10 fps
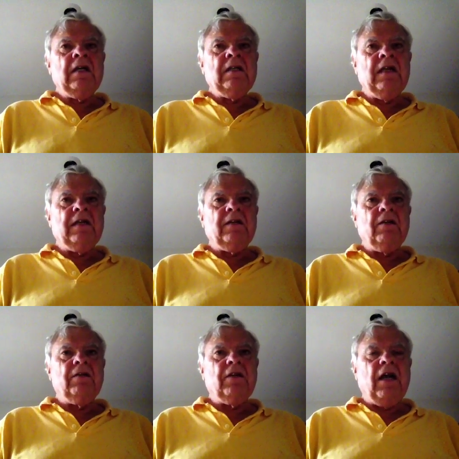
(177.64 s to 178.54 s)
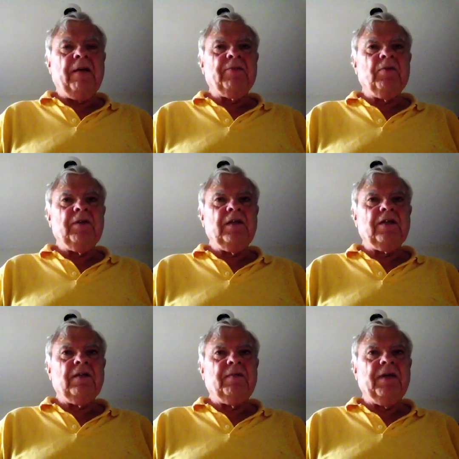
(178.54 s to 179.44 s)
that their jobs would
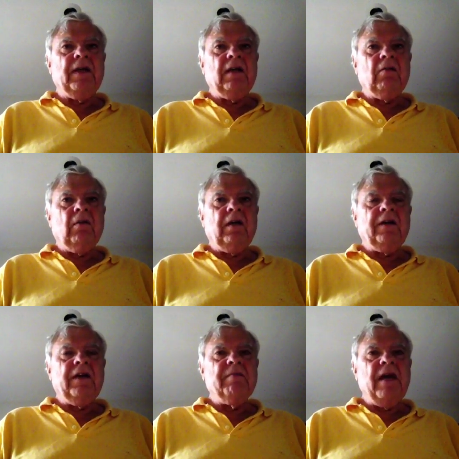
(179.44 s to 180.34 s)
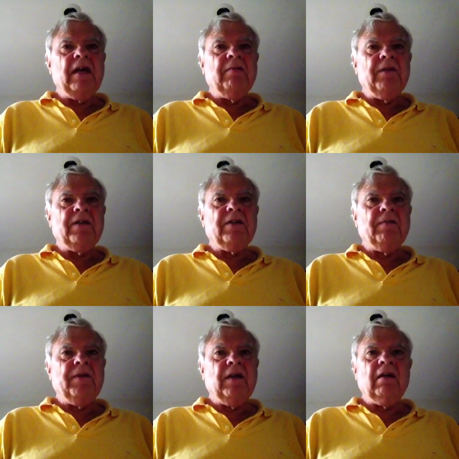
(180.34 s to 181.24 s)
disappear. Well, they made them
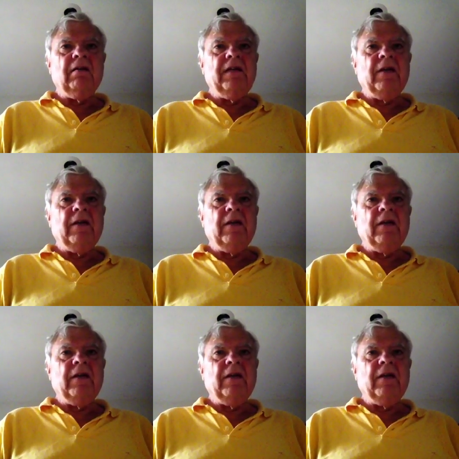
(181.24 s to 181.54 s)
disappear and